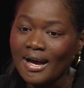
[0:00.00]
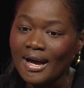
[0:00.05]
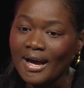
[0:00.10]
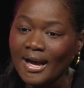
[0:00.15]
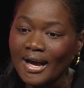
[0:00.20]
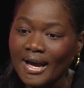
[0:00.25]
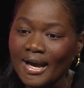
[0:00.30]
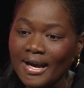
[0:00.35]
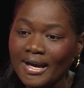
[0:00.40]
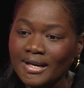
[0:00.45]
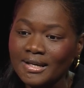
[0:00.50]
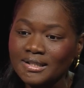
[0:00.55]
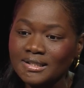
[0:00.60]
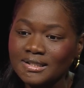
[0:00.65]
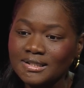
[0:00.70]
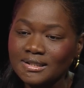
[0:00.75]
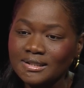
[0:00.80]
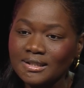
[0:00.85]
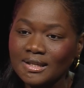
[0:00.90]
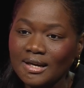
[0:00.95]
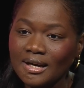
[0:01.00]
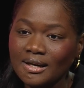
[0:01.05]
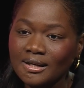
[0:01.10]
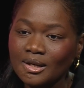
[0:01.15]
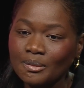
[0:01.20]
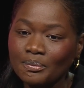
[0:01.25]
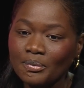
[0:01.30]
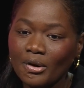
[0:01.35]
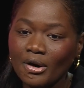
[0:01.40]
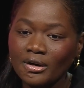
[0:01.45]
And
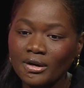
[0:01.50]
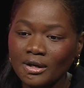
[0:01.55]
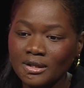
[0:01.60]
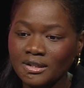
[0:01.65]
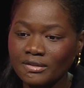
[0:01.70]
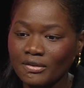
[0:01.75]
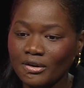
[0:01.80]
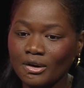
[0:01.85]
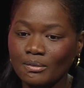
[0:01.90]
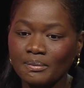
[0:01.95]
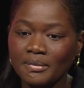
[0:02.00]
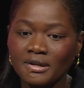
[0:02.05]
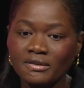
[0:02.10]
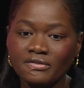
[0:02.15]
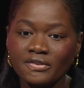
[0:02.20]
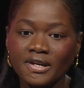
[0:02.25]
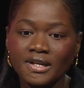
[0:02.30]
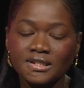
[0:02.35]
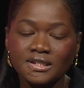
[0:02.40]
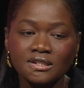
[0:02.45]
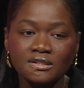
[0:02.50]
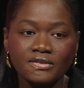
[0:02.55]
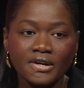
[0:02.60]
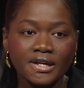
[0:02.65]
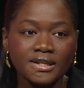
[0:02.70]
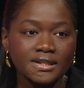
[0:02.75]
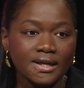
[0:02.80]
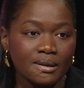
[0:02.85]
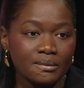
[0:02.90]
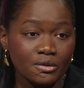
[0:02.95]
the product development phase is
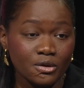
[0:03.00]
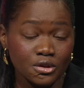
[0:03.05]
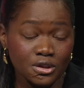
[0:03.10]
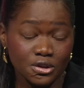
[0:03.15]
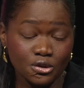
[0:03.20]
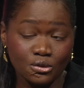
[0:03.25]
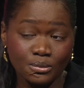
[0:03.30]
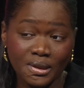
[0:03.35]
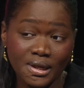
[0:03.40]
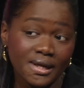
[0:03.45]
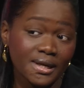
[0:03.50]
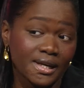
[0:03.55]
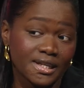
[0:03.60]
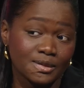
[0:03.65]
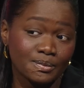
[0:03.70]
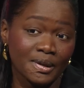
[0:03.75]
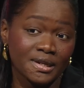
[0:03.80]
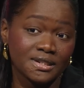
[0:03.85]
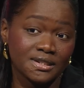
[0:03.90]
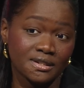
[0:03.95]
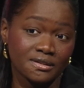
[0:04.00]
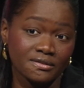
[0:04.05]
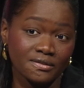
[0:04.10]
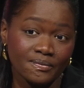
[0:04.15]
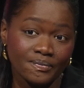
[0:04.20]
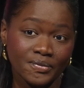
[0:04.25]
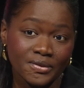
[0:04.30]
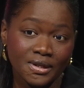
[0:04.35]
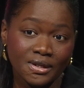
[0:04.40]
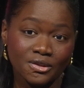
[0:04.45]
very time consuming and expensive.
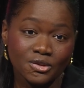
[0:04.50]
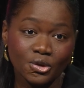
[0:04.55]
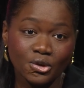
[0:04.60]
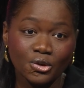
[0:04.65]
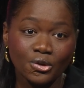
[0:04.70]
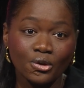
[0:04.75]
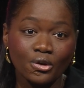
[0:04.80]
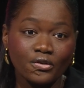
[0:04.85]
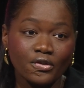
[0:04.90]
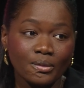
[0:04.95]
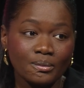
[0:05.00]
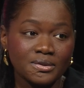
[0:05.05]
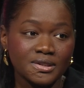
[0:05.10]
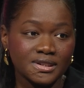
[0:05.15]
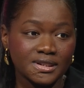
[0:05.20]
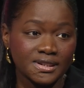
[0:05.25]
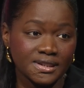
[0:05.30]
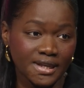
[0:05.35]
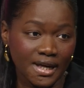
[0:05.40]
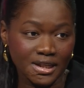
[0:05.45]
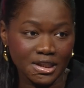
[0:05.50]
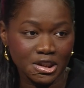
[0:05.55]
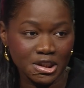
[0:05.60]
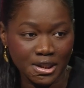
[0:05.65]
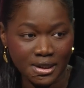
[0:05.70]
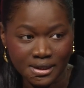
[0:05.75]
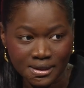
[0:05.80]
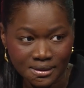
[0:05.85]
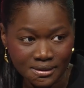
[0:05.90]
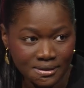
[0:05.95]
So you go from
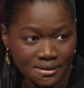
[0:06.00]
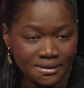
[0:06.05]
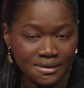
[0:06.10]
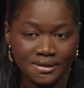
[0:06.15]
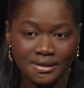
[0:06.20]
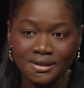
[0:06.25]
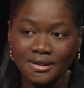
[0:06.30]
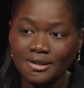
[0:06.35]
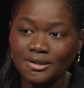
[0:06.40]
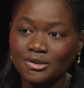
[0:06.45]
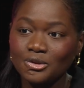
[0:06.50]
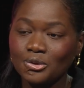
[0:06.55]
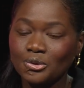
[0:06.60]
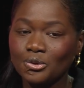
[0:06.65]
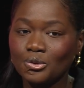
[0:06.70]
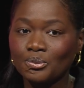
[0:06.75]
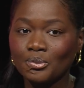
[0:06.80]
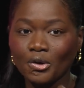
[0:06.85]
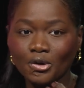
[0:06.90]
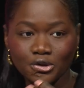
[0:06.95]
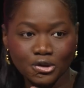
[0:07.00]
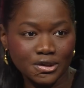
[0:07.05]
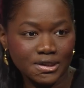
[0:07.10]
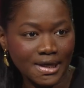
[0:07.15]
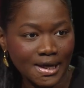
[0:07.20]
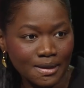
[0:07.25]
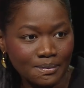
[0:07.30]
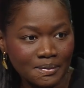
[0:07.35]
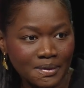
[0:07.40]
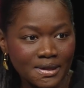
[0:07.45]
sketching to
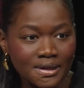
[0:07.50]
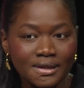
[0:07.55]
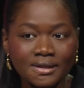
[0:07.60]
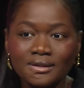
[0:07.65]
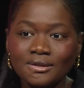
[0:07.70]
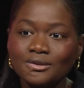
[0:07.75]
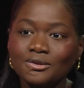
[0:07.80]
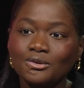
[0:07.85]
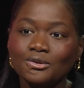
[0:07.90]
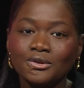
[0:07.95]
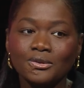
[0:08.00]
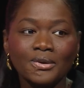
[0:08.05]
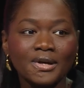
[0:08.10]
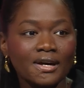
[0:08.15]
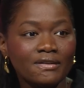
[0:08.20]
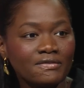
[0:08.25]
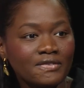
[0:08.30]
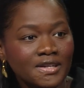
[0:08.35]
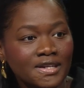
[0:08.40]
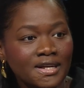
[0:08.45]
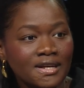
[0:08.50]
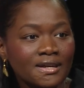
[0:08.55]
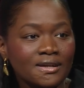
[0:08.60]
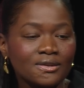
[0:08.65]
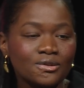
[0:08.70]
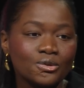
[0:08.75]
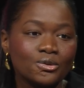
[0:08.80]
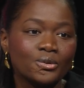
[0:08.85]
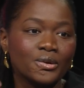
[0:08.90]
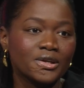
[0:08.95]
prototyping, to doing a
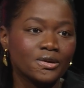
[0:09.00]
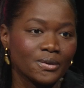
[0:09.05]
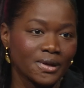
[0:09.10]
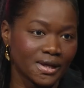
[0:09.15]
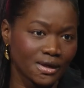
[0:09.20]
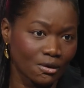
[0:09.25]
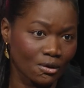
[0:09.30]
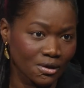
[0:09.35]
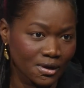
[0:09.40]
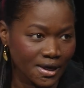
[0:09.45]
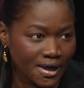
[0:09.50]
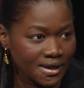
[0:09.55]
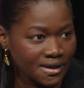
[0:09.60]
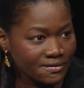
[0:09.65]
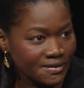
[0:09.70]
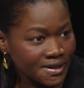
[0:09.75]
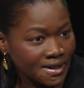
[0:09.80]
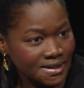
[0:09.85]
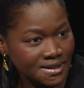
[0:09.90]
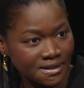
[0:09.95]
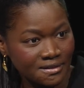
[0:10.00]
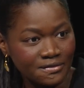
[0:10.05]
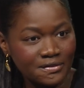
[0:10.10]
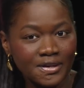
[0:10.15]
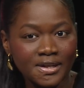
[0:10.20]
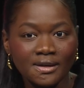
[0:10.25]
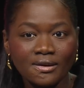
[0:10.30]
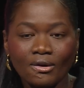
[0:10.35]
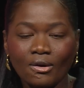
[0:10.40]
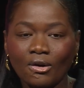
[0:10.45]
fitting, to redoing it all again if it doesn't
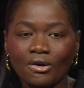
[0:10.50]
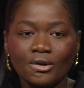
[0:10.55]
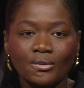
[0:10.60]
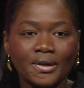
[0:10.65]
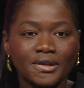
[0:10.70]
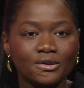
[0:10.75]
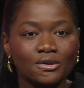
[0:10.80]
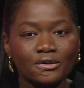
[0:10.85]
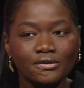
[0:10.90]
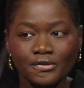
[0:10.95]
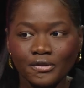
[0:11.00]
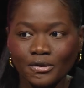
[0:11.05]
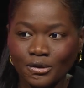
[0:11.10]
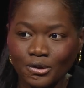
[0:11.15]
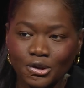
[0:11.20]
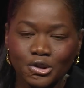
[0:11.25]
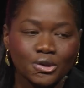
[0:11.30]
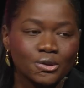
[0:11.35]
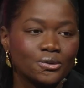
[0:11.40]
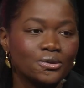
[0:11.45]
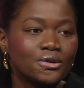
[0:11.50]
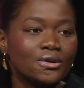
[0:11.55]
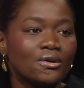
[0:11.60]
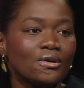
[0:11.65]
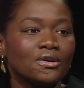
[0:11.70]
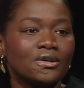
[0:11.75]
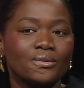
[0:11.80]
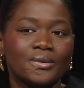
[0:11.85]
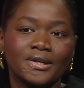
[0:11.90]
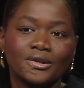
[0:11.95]
fit, all the way to the photo shoot,
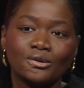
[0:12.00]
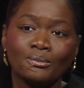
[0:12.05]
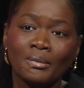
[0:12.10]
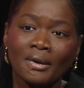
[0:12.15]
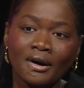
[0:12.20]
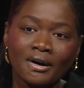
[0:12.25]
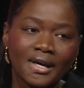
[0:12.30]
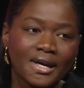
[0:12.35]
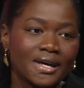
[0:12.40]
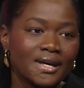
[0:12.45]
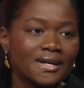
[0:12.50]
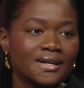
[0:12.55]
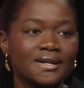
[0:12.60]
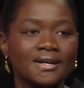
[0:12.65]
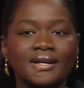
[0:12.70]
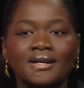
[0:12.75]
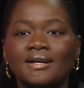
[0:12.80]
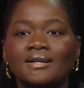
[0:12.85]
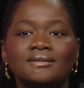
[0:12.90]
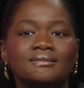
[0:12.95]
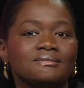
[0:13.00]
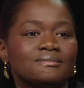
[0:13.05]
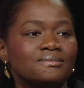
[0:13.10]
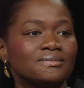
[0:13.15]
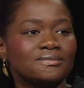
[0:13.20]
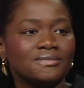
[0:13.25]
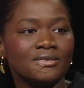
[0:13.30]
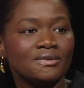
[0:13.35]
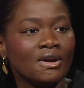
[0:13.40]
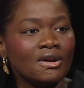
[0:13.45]
all the way to market, and then
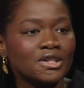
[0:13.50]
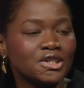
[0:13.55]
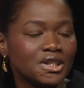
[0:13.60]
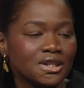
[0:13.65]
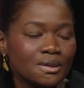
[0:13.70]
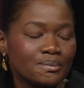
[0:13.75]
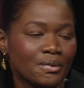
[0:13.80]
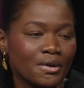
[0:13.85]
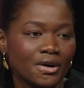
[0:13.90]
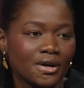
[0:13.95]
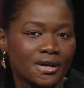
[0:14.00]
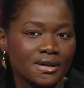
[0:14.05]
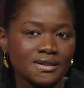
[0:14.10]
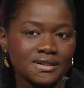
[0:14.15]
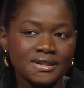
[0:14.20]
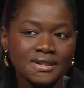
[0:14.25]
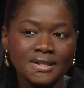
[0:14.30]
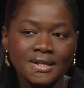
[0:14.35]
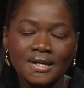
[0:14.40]
launching the product.